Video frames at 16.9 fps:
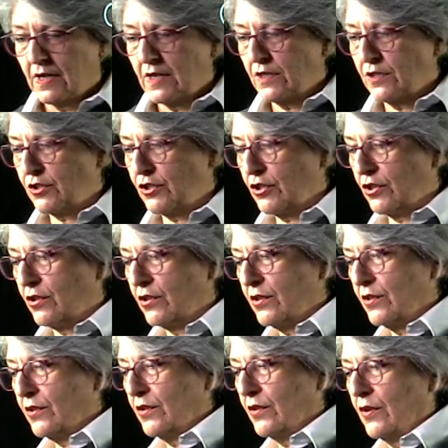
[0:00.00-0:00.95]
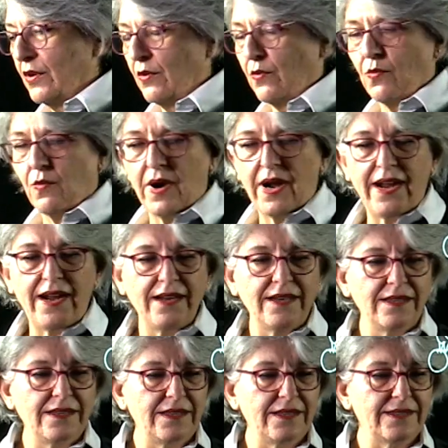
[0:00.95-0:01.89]
So
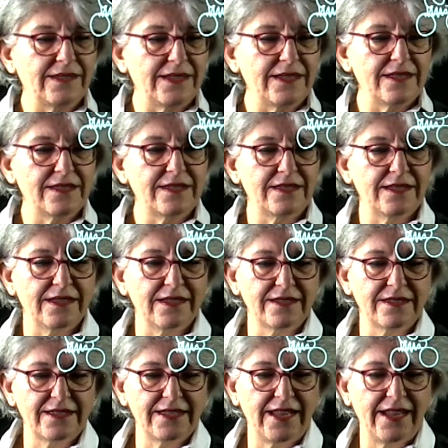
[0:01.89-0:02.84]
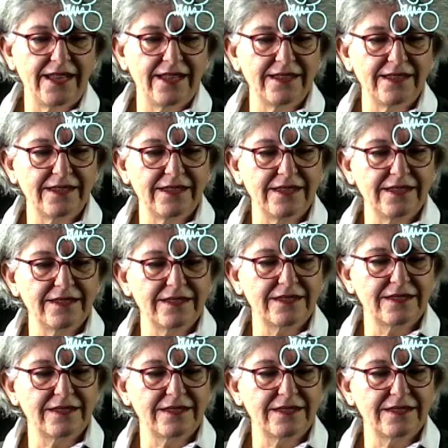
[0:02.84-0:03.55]
while this cell is